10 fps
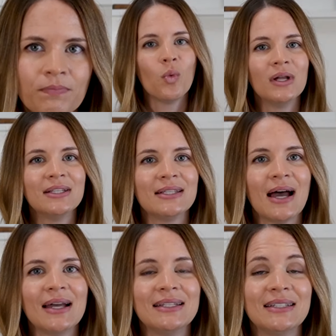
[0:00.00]
but one
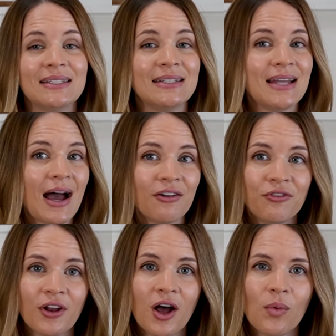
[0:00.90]
size does not
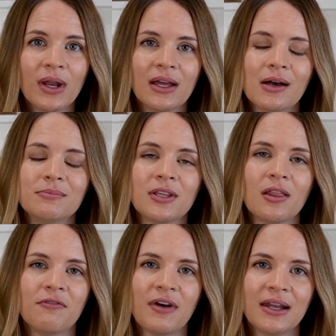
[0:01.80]
fit all when it comes to
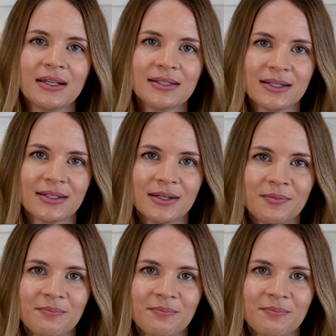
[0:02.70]
the lymphatic system.